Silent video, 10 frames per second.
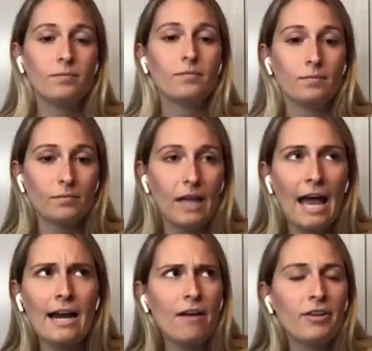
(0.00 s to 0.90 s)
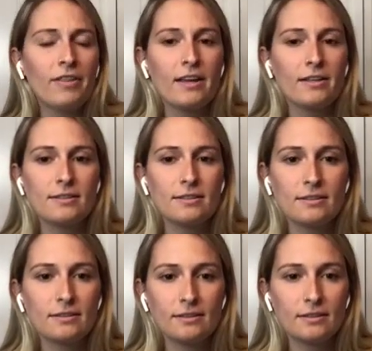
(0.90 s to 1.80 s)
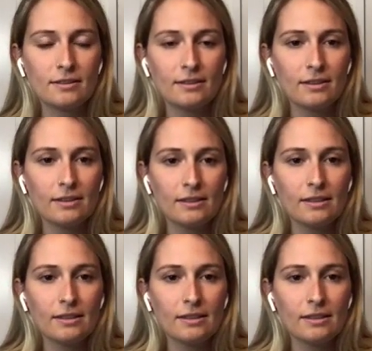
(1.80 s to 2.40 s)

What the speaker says: so you're going to be able to find whatever,